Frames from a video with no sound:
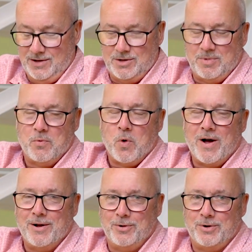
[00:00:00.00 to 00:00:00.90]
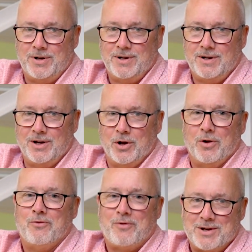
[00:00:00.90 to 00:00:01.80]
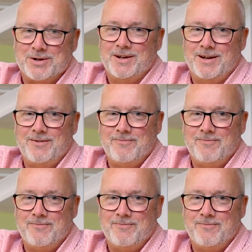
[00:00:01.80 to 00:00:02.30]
to be wild and unfettered?